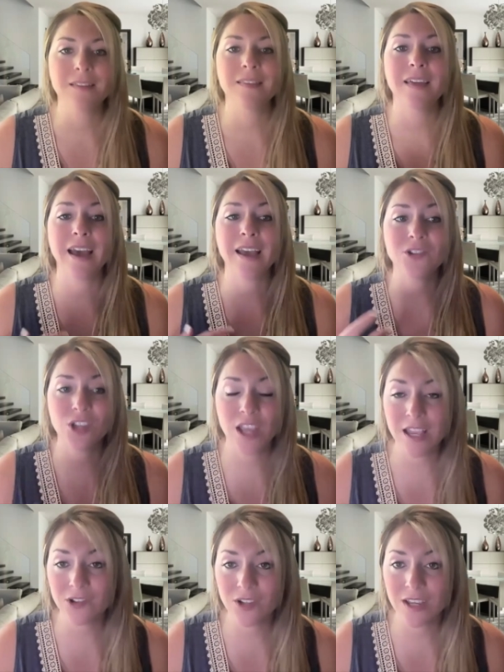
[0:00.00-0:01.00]
that
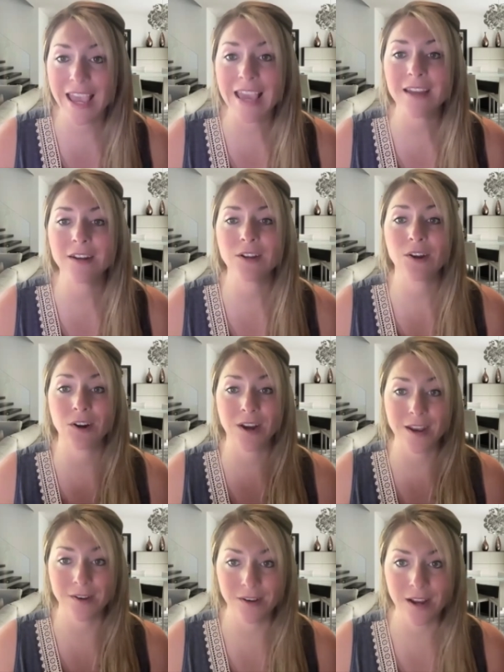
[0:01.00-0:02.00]
change can occur
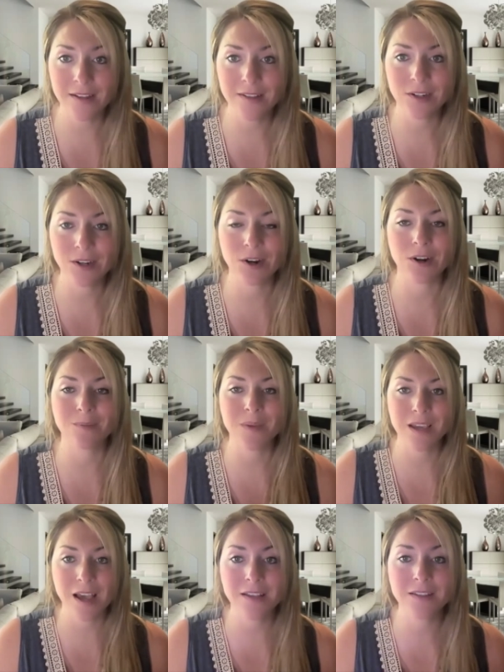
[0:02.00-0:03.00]
and does occur
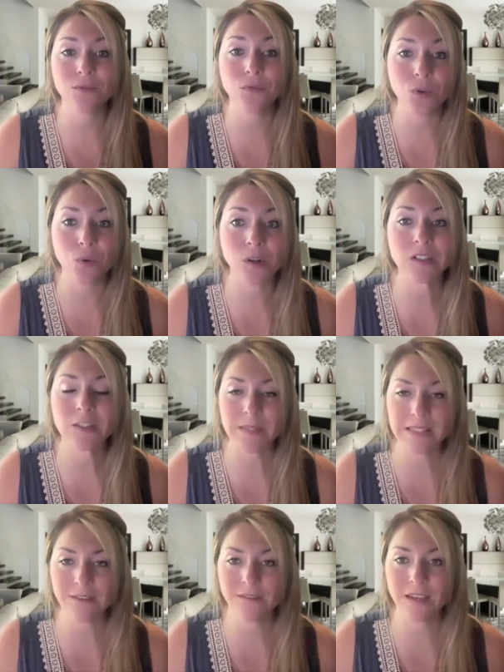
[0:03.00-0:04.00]
because of your
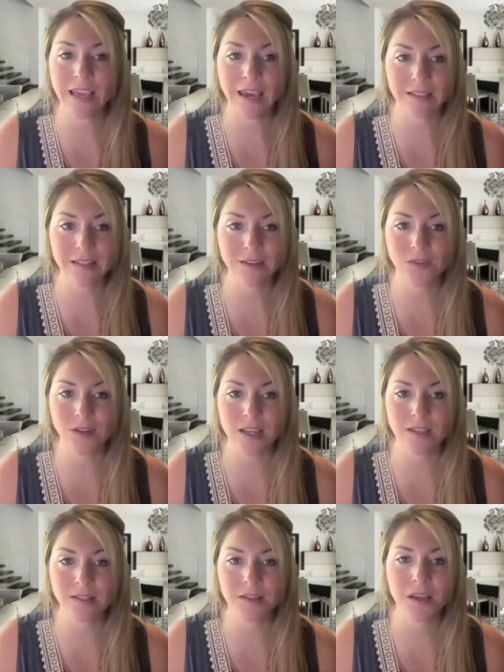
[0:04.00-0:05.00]
specific
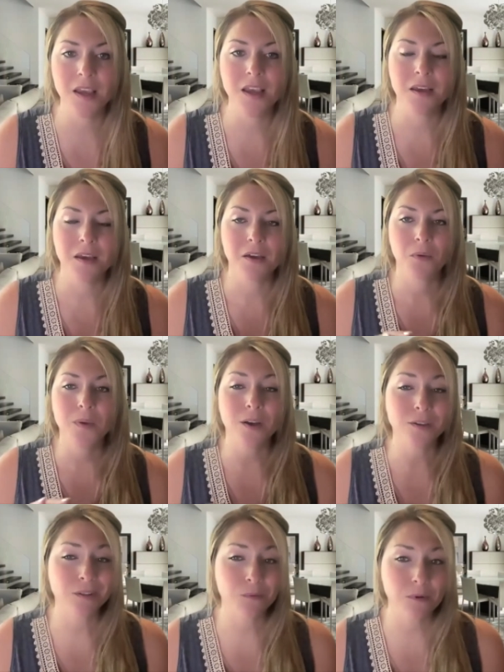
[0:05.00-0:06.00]
activities. We
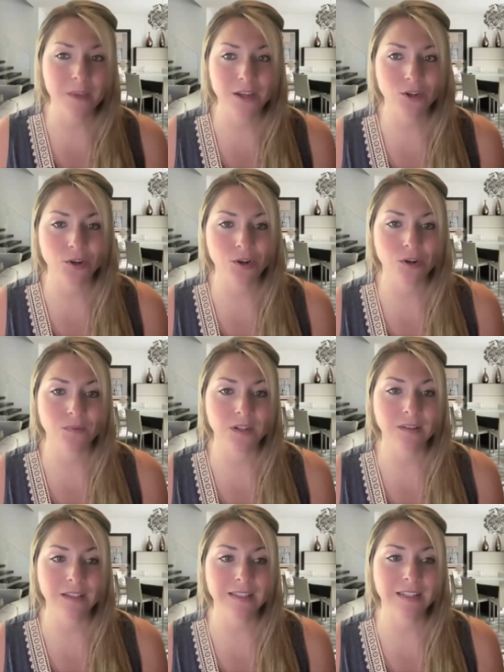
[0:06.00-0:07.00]
also want to make sure you're
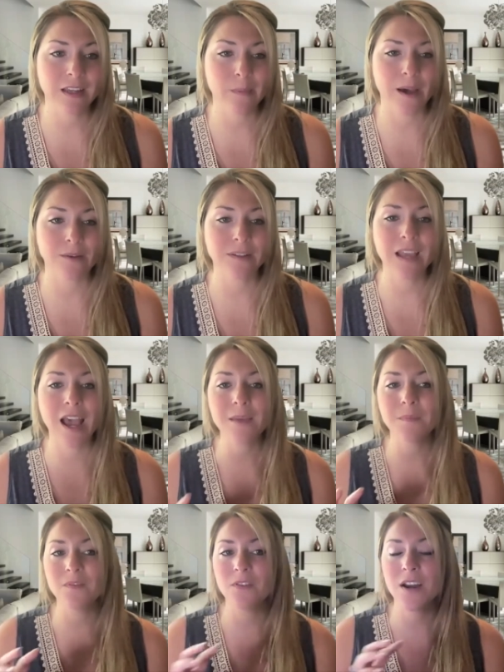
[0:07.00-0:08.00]
realistic about
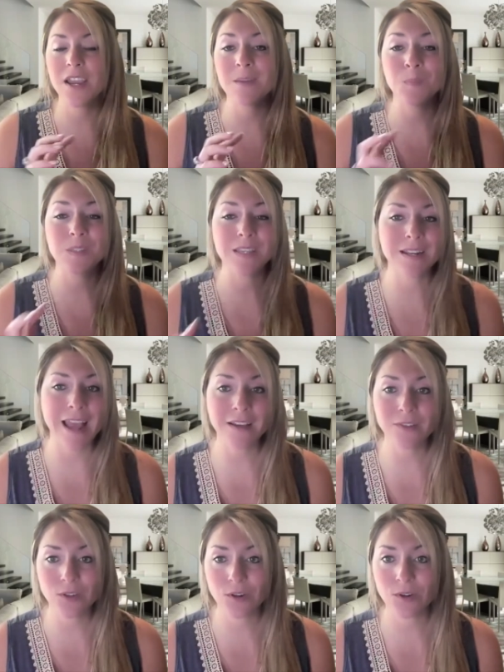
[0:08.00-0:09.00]
timeframes and
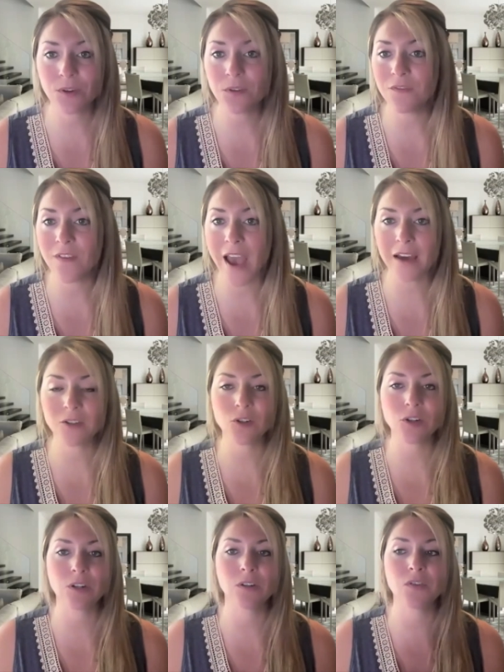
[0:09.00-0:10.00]
external
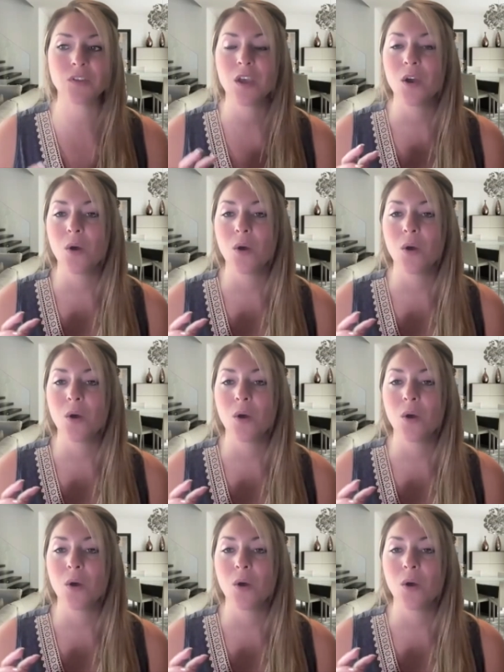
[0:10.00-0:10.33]
factors.